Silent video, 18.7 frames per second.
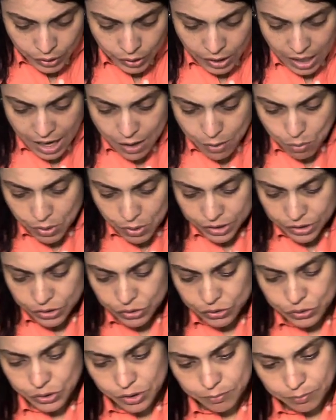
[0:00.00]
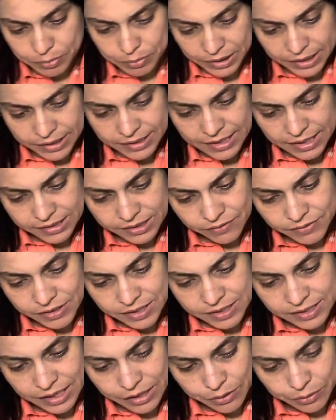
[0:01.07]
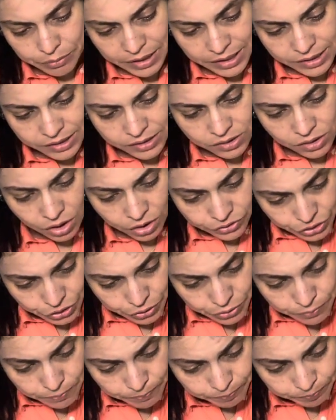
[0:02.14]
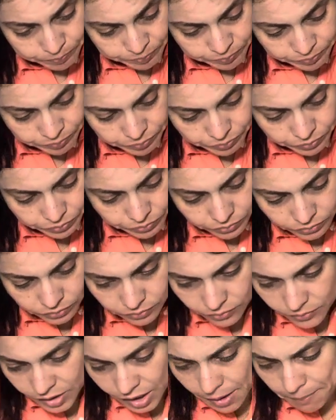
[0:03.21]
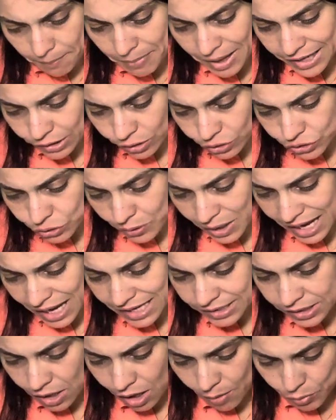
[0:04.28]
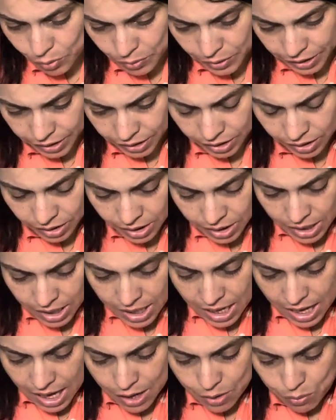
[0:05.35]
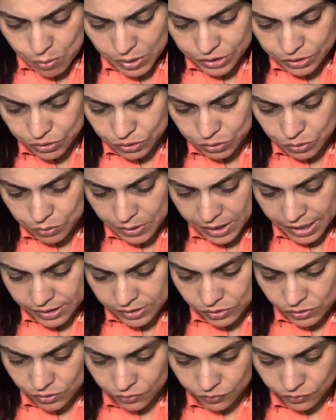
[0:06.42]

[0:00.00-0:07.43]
I want you to complete the activities I already told you, but also as homework, I want you to answer